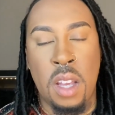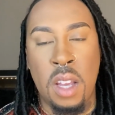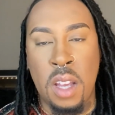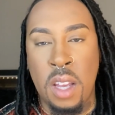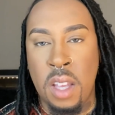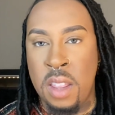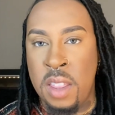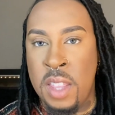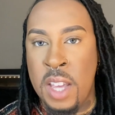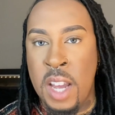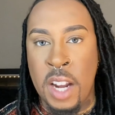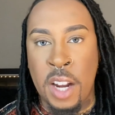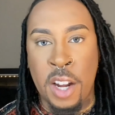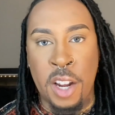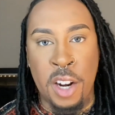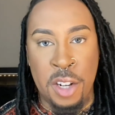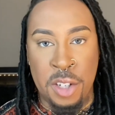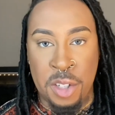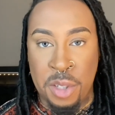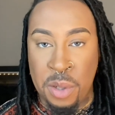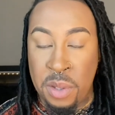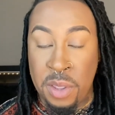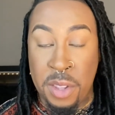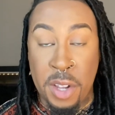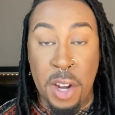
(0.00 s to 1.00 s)
They're
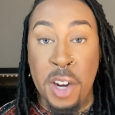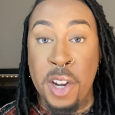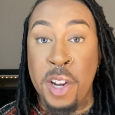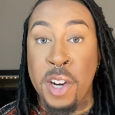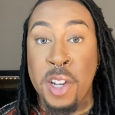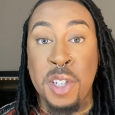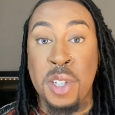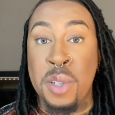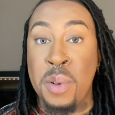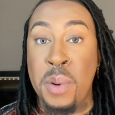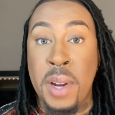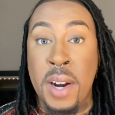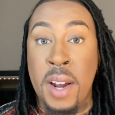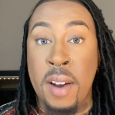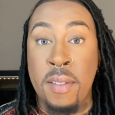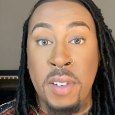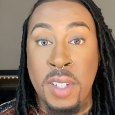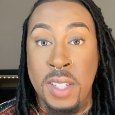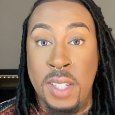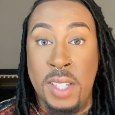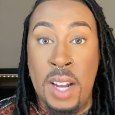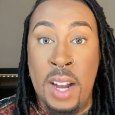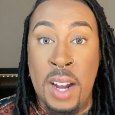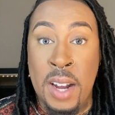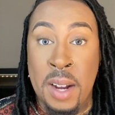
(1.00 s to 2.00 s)
gonna do it every
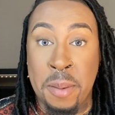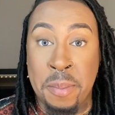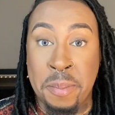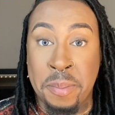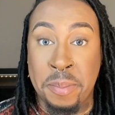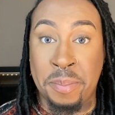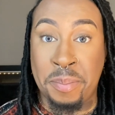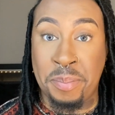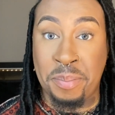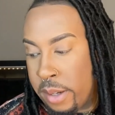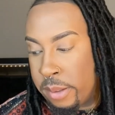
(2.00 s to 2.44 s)
time.